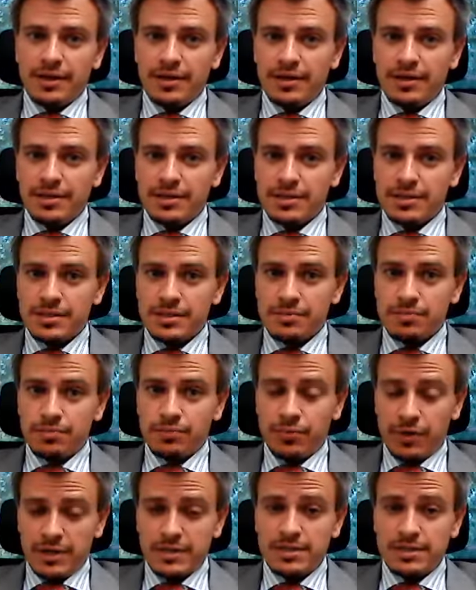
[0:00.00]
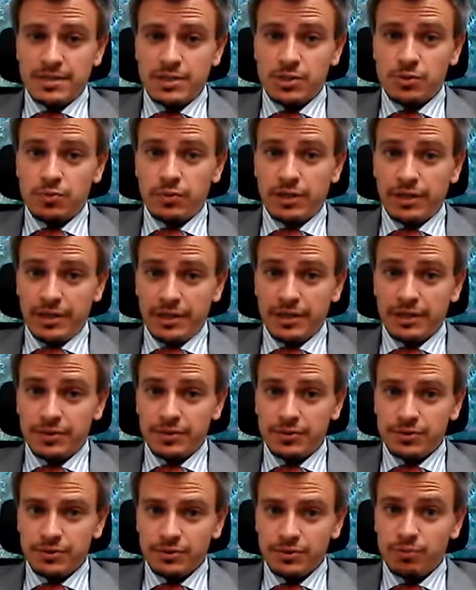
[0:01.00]
is Brussels
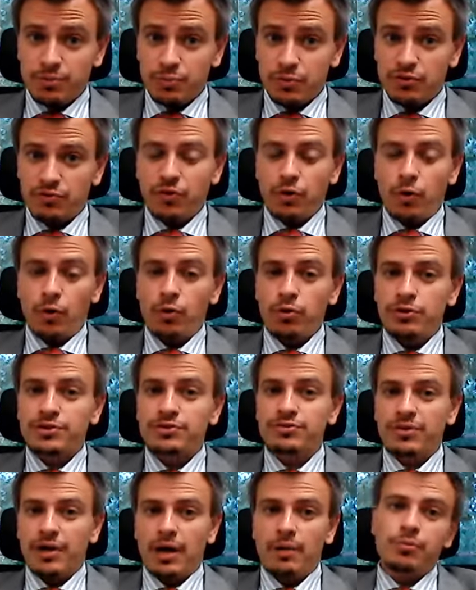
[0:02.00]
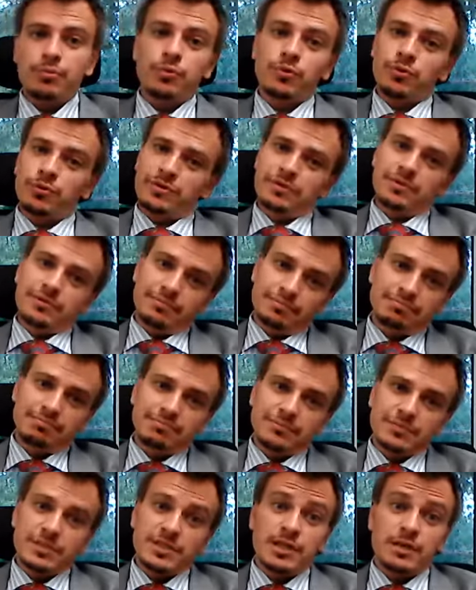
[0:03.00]
willing to provoke Trump or
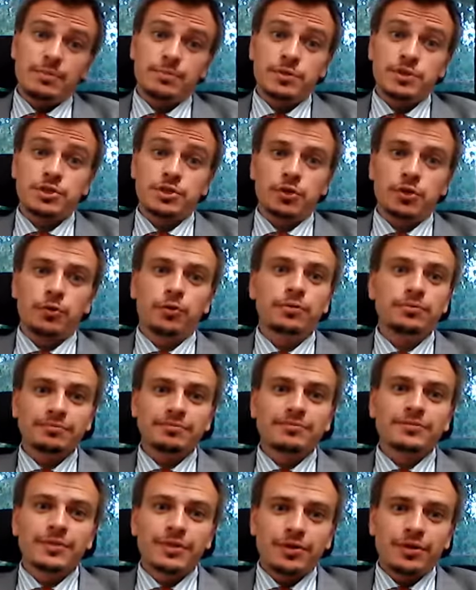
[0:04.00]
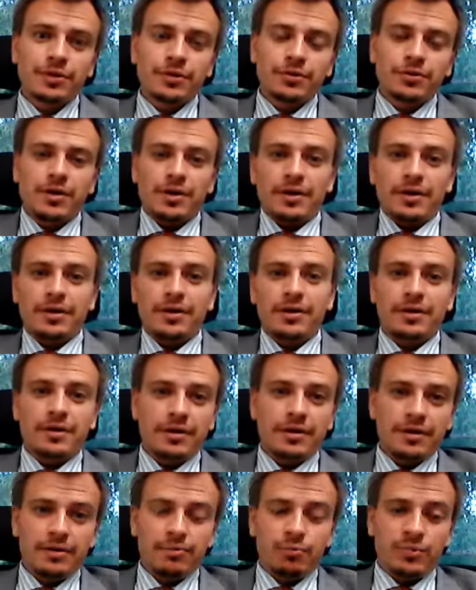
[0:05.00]
Sleepy Joe
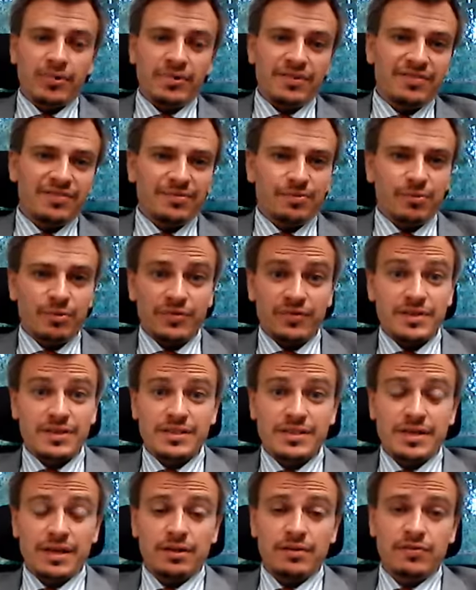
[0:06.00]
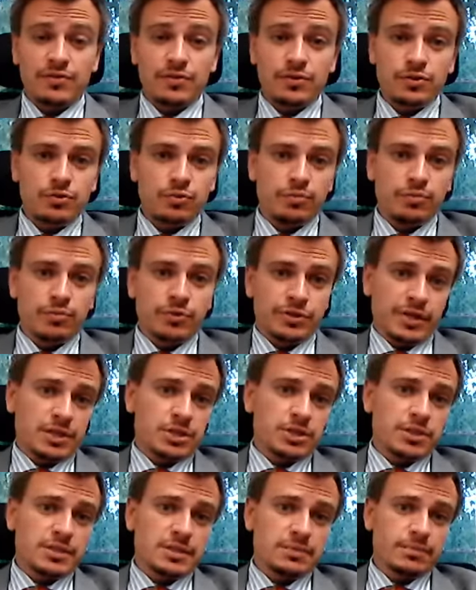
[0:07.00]
with this kind of new
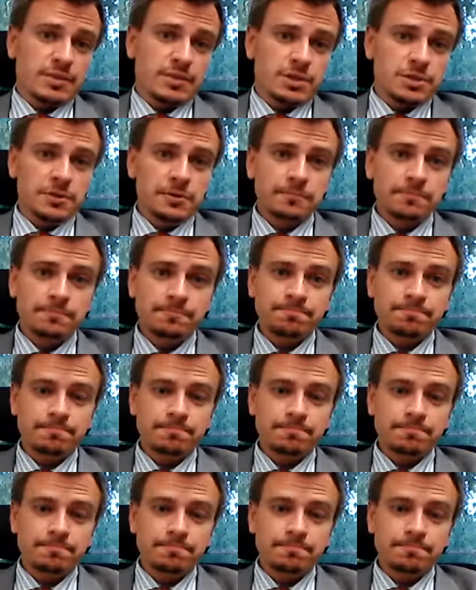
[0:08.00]
protectionist measure?